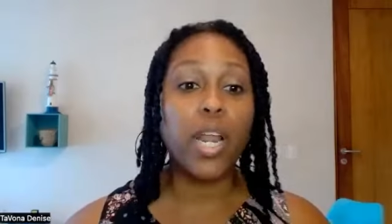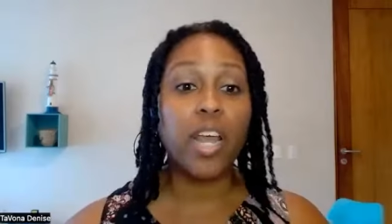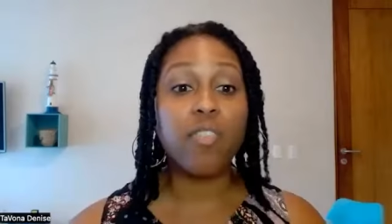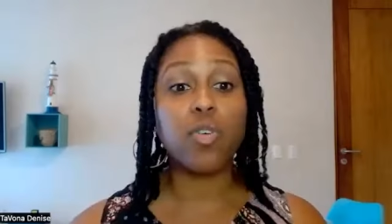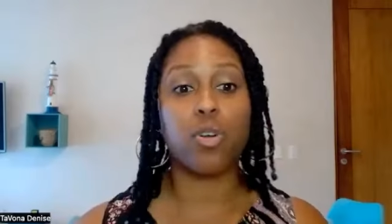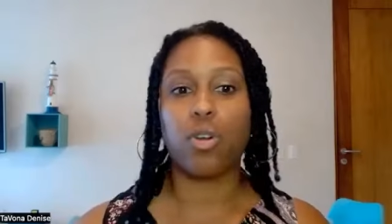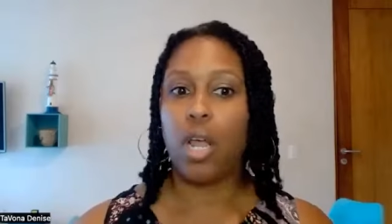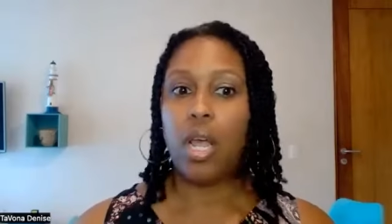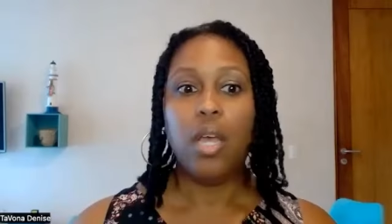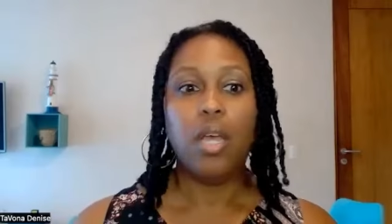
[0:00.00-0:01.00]
whatever
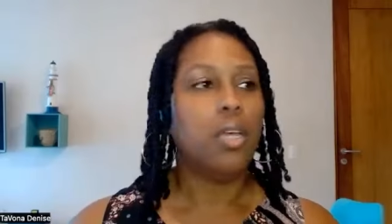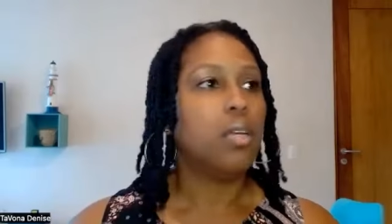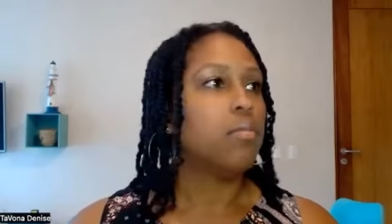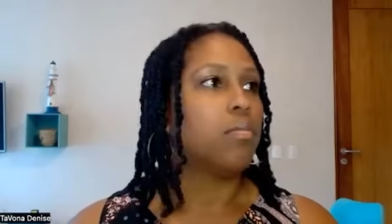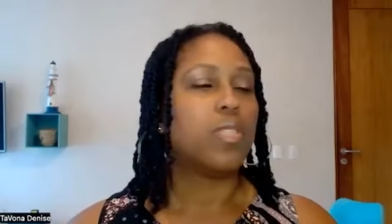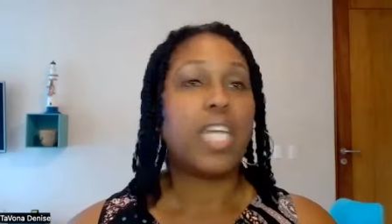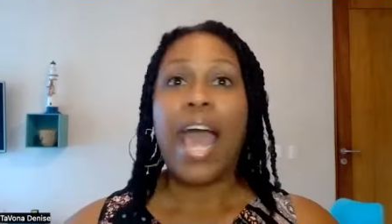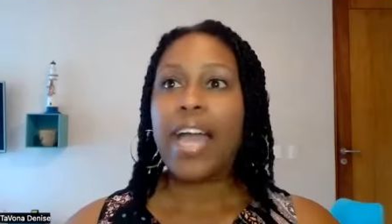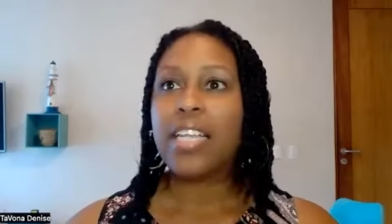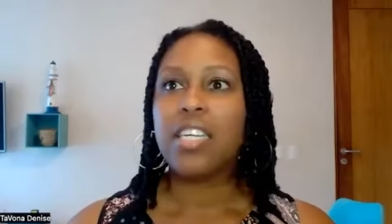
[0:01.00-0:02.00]

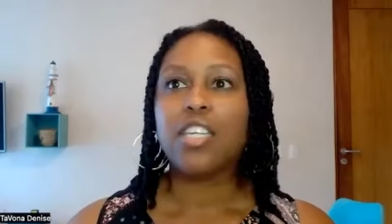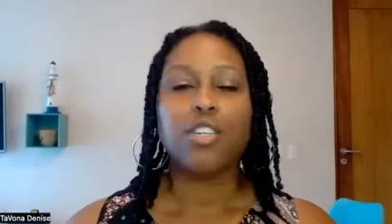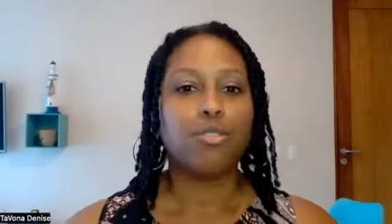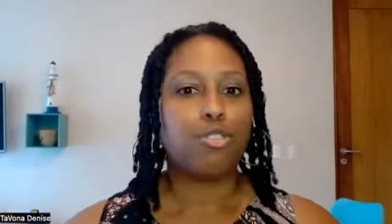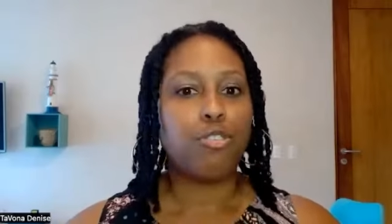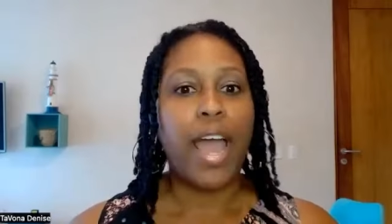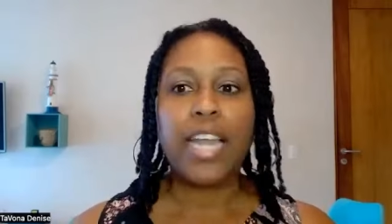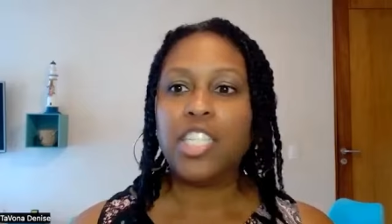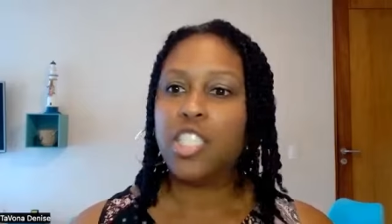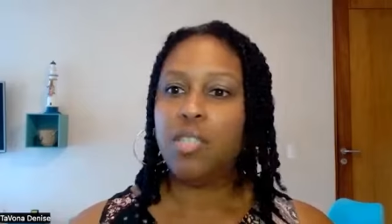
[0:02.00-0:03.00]
tactic,
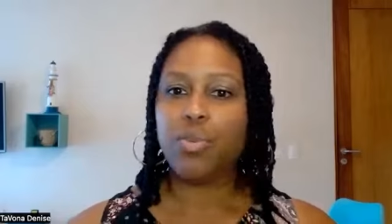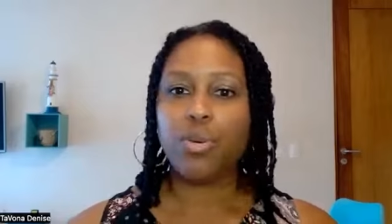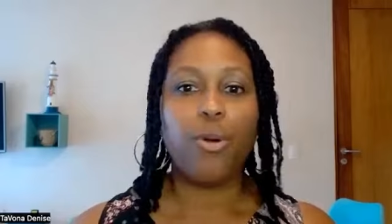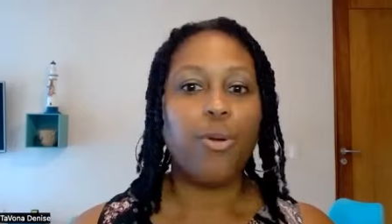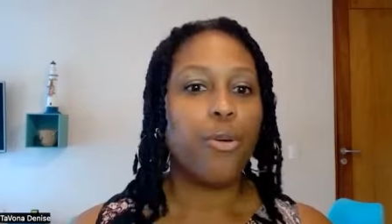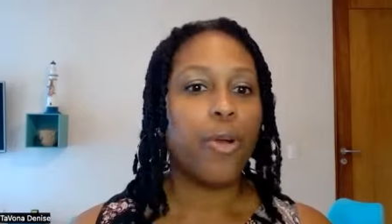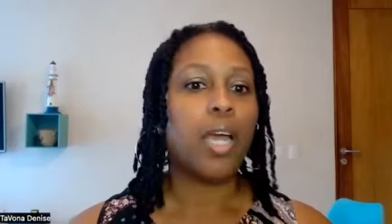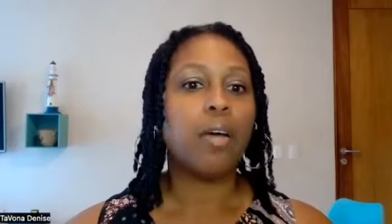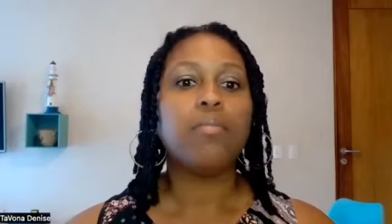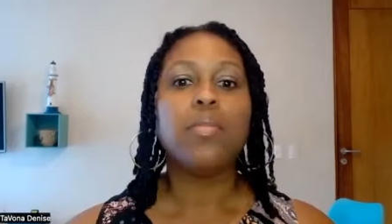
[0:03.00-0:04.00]
strategy,
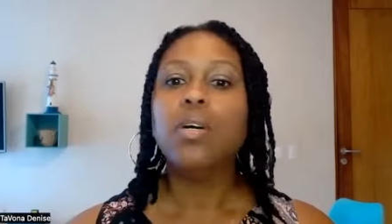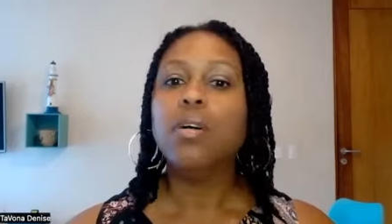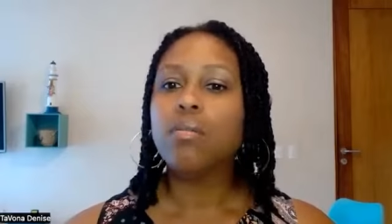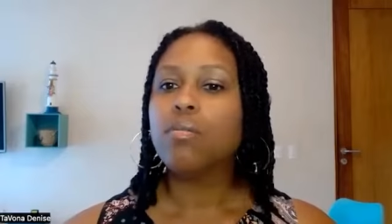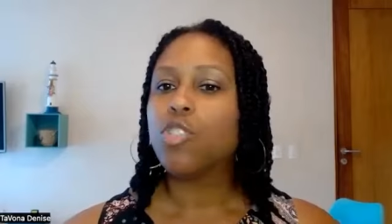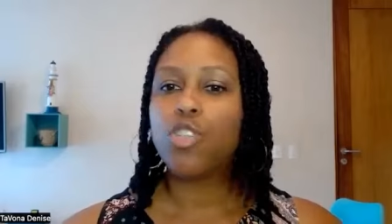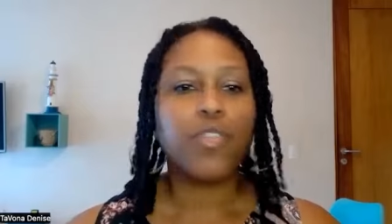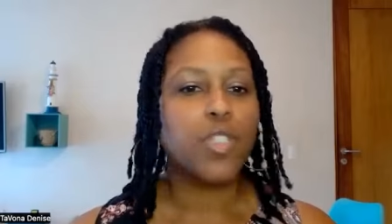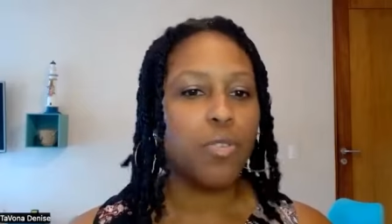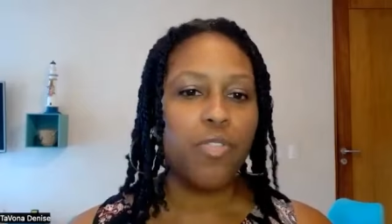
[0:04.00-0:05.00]
program,
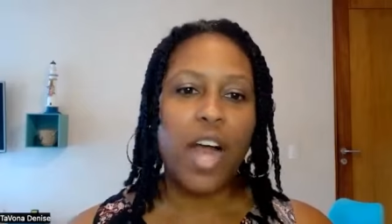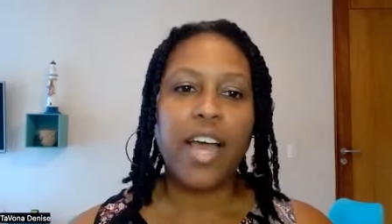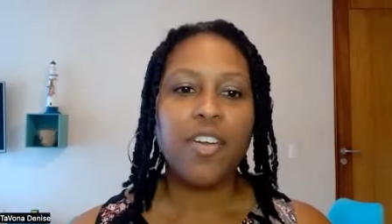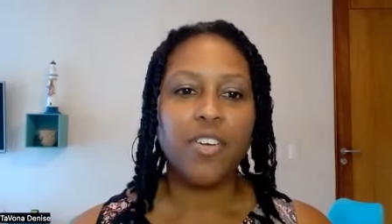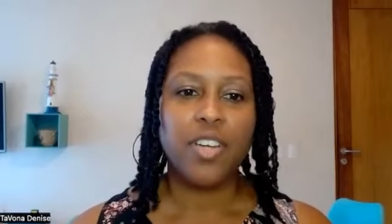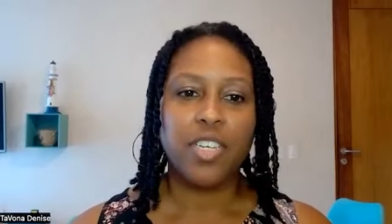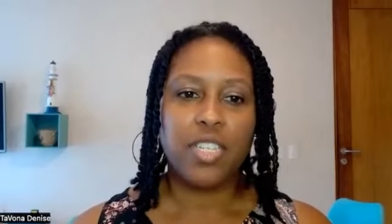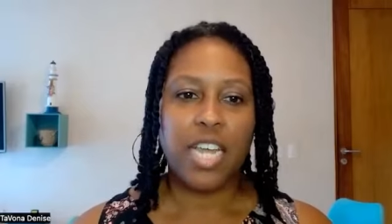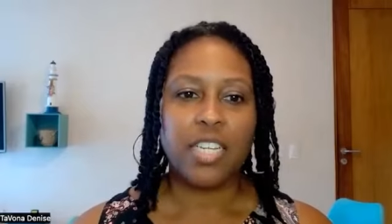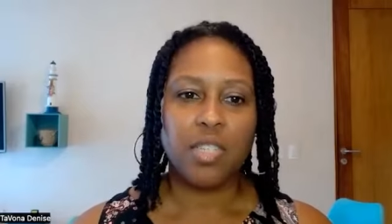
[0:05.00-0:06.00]
service provider
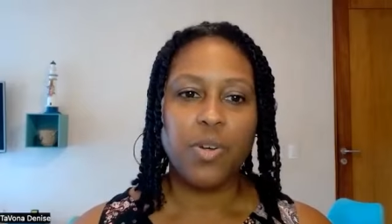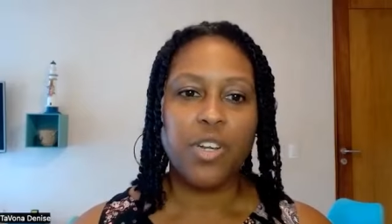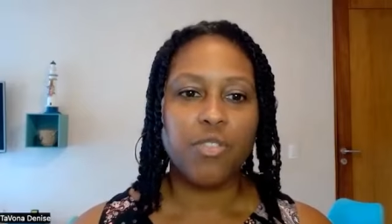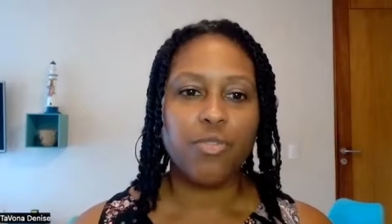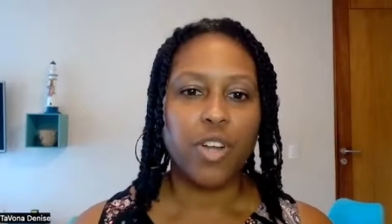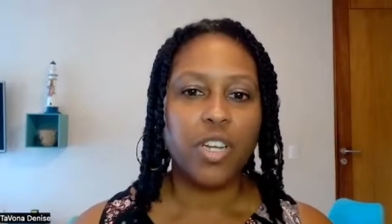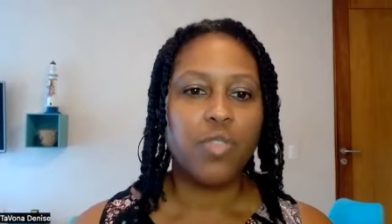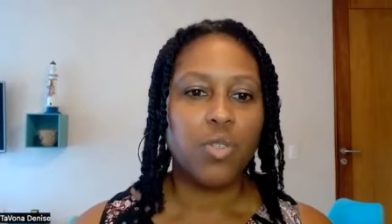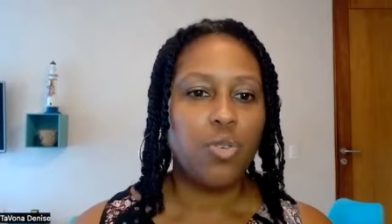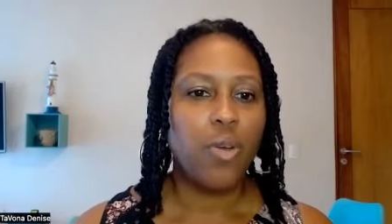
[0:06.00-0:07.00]
that is put in front
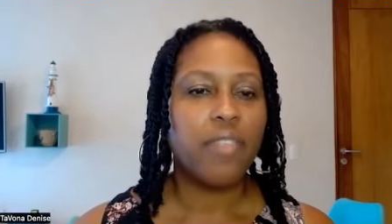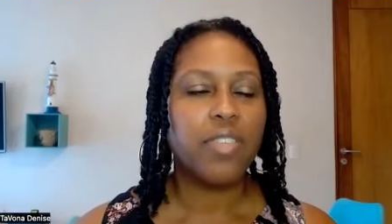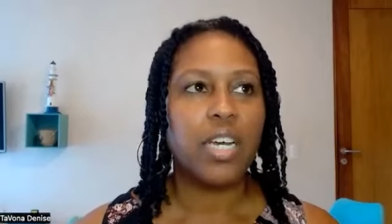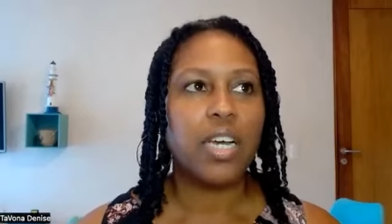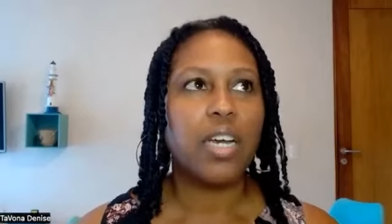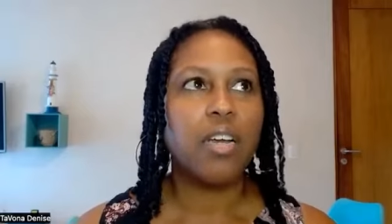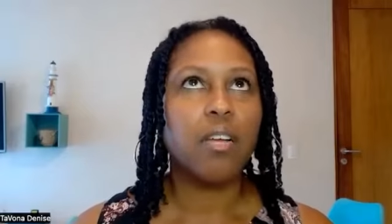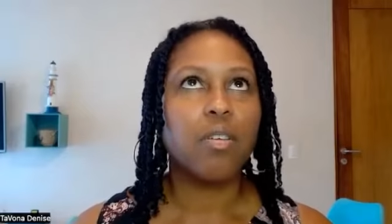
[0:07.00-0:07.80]
of you, you have to